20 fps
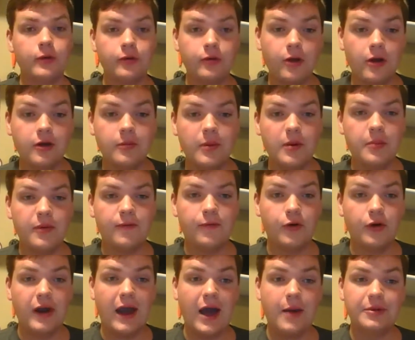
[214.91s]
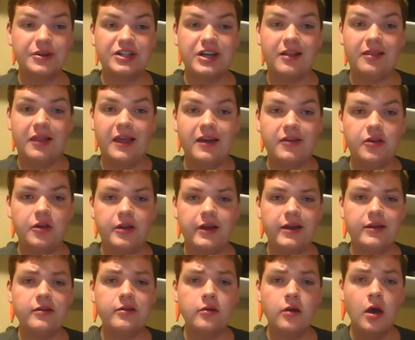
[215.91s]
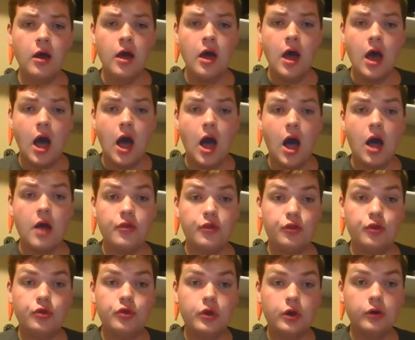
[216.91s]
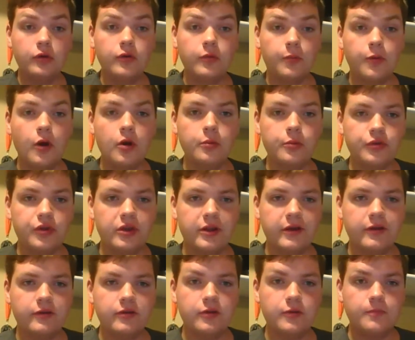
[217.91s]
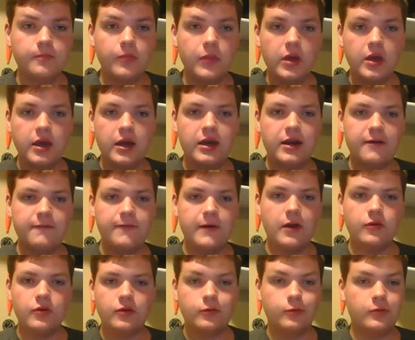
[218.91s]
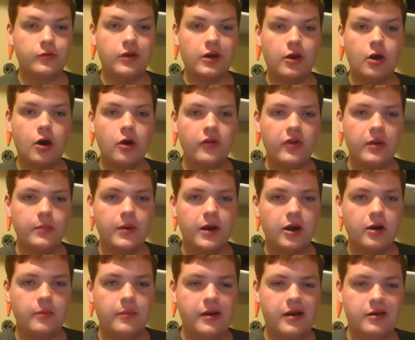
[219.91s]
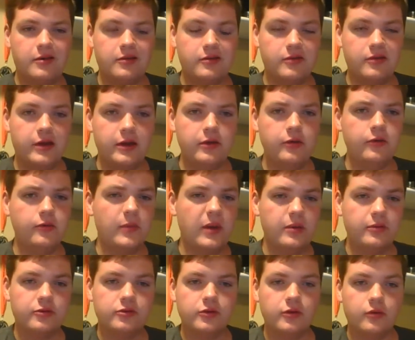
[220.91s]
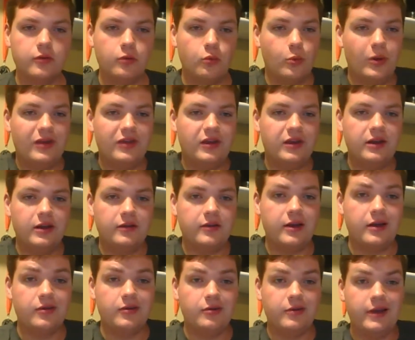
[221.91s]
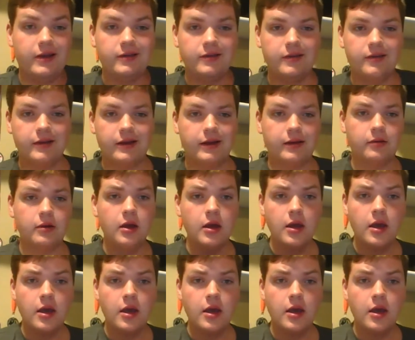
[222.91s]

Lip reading: was talking about before how much I like the lens. There is a problem with the lens though, and I found this with like all the Empire masks I use. Maybe it's just the way they design their lenses and